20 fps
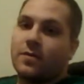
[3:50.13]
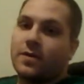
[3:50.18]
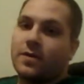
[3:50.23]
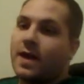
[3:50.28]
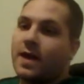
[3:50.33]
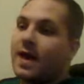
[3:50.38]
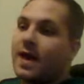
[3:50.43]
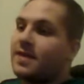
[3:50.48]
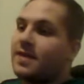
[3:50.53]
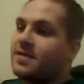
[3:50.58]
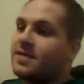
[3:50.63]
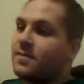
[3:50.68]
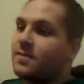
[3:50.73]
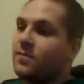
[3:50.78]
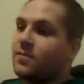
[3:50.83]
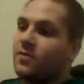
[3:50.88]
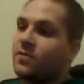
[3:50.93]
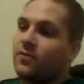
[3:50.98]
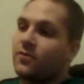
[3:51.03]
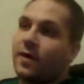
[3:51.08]
He has
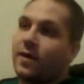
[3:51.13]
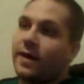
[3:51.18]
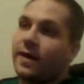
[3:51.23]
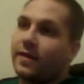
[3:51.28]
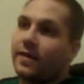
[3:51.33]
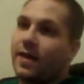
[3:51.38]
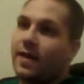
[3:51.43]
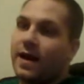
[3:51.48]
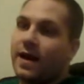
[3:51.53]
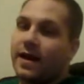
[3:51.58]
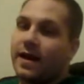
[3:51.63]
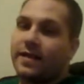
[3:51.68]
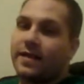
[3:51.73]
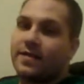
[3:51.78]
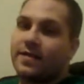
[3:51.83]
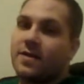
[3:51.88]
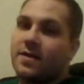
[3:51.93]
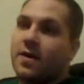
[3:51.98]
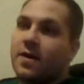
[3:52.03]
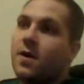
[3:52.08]
some of the right
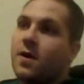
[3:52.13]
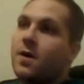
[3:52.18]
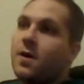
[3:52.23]
lines,